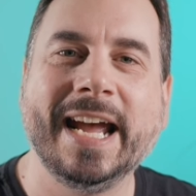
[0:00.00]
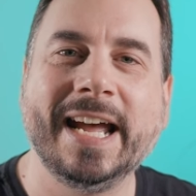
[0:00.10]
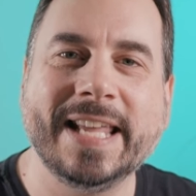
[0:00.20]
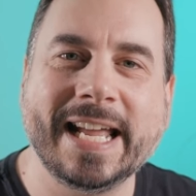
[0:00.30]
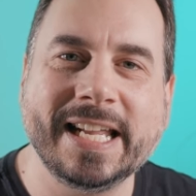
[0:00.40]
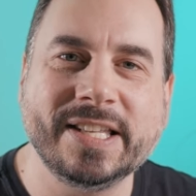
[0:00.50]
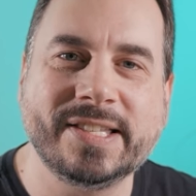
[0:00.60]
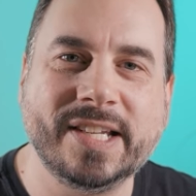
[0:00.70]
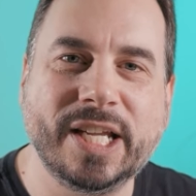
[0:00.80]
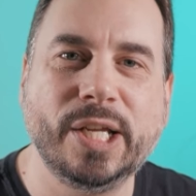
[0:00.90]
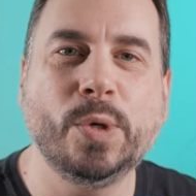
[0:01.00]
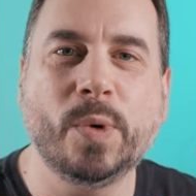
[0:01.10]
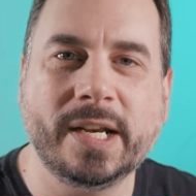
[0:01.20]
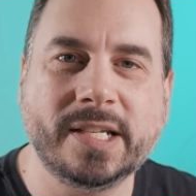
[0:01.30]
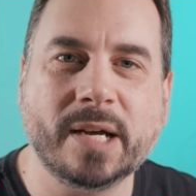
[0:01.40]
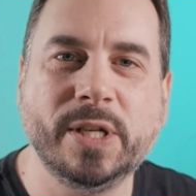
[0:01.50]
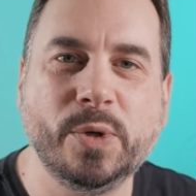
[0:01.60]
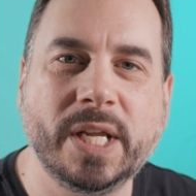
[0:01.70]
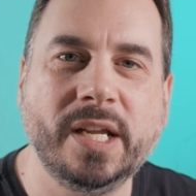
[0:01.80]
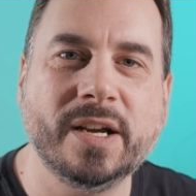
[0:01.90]
And that is the Q and
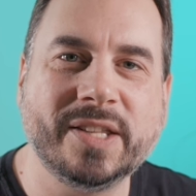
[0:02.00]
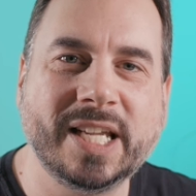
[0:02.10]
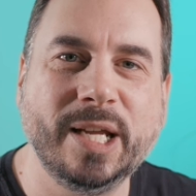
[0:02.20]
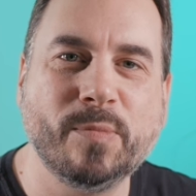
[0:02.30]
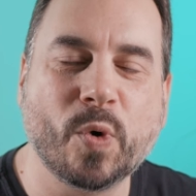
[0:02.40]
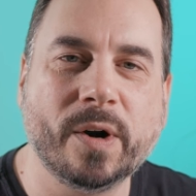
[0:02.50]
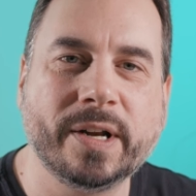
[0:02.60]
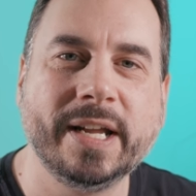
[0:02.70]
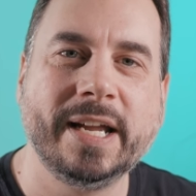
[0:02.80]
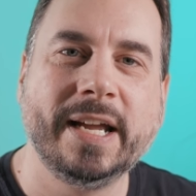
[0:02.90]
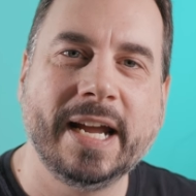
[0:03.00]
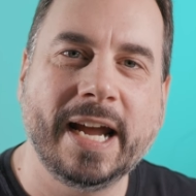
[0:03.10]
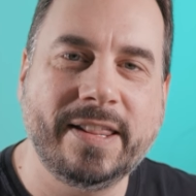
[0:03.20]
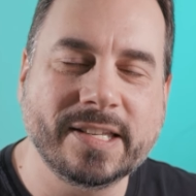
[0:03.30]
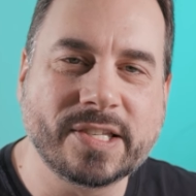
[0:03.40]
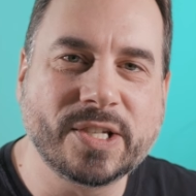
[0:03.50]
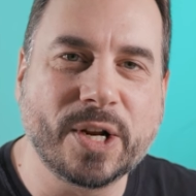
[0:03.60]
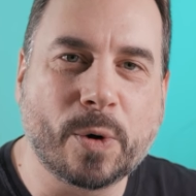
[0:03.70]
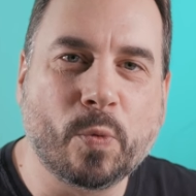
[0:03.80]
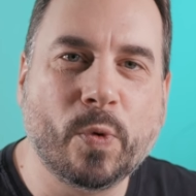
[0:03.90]
W key on the keyboard. And this is
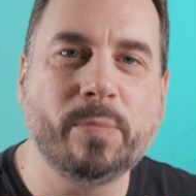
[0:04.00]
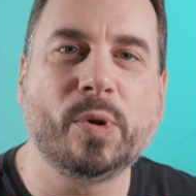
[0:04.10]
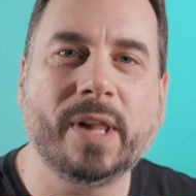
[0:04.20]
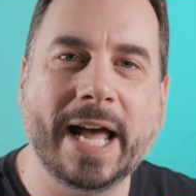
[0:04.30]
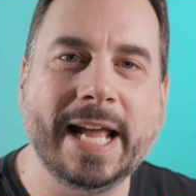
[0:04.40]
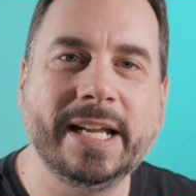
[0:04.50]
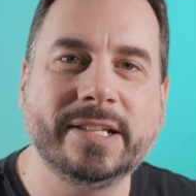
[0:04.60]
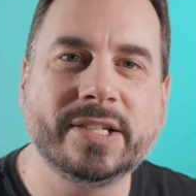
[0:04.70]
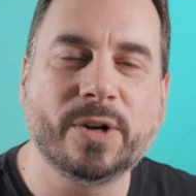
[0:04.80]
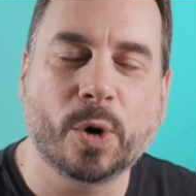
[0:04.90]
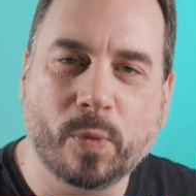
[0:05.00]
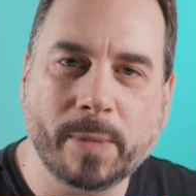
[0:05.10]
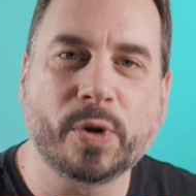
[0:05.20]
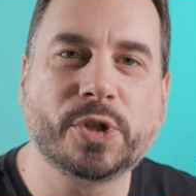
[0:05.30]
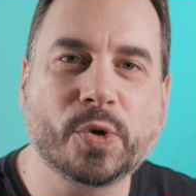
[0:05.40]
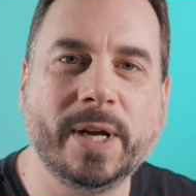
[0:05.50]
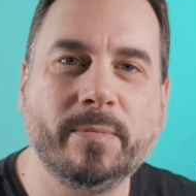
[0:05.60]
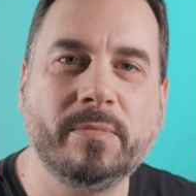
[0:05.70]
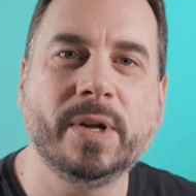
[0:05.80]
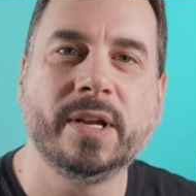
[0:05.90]
going to ripple edit or ripple
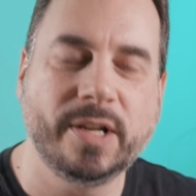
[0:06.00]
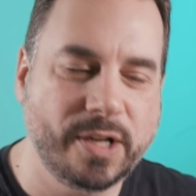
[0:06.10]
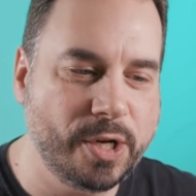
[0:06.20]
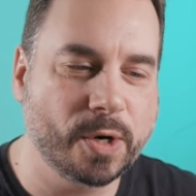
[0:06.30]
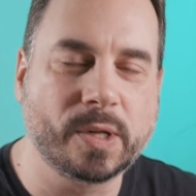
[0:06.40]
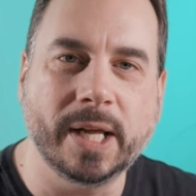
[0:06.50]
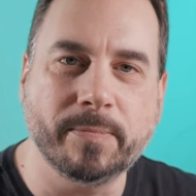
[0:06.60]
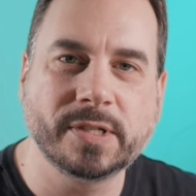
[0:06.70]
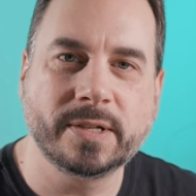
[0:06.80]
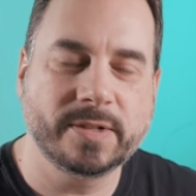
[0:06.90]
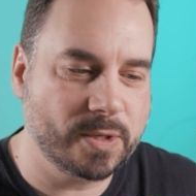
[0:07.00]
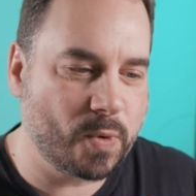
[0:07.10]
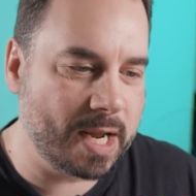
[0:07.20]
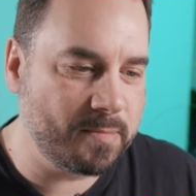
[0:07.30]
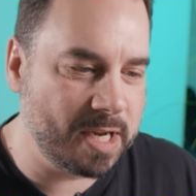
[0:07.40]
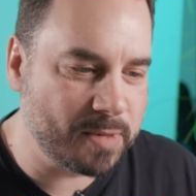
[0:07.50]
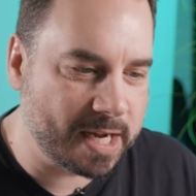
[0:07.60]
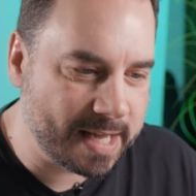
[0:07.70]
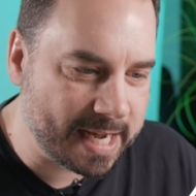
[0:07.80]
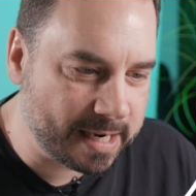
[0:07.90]
trim your clips. So what I mean
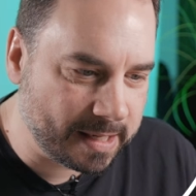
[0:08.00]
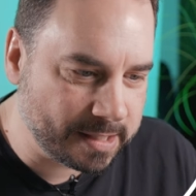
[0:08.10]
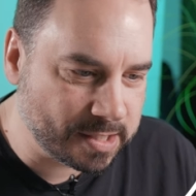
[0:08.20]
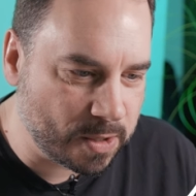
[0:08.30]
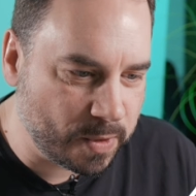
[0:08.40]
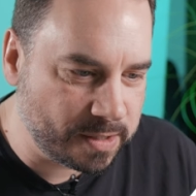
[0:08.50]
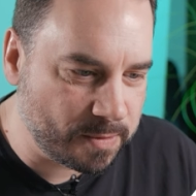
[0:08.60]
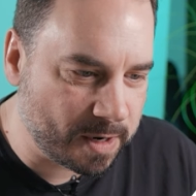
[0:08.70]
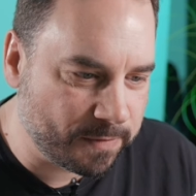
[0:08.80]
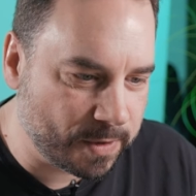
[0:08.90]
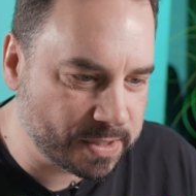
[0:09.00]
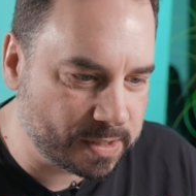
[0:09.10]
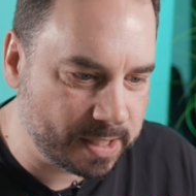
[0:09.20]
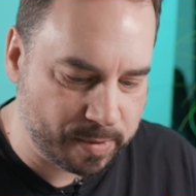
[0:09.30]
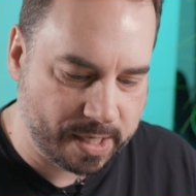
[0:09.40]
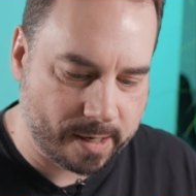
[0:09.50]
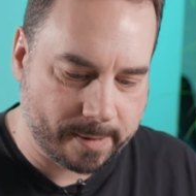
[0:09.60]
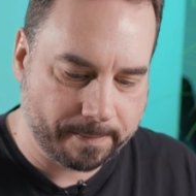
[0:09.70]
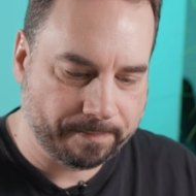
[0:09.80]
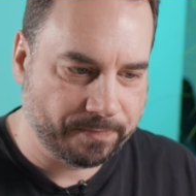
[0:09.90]
by that, let's go into our first clip
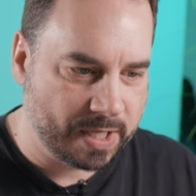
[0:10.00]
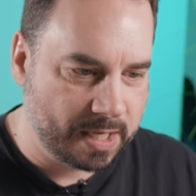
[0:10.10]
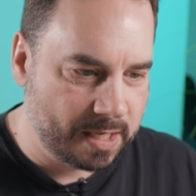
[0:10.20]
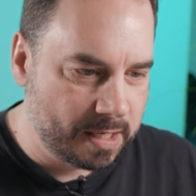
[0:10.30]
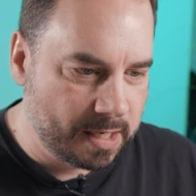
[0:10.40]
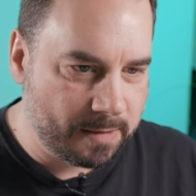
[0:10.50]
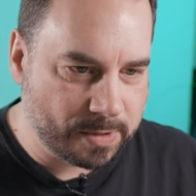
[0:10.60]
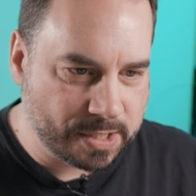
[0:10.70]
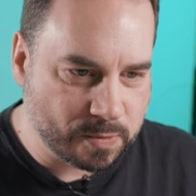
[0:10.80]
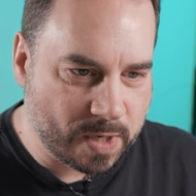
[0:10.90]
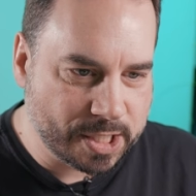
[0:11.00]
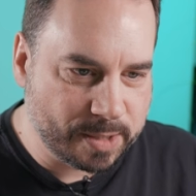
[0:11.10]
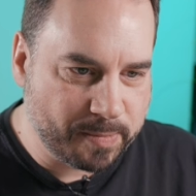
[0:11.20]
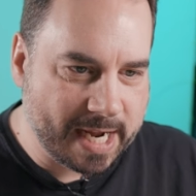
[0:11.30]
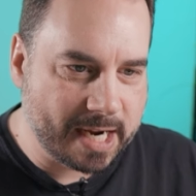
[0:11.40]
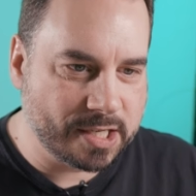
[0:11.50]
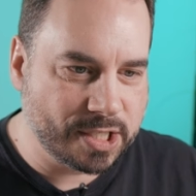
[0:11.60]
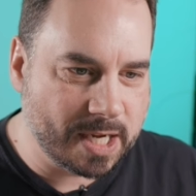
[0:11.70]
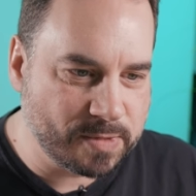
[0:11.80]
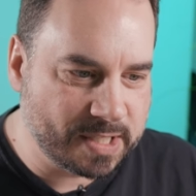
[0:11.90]
here, and we'll just watch it back.
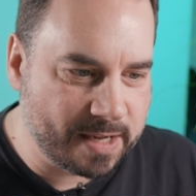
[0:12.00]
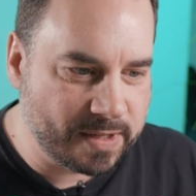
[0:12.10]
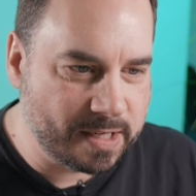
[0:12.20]
She comes down the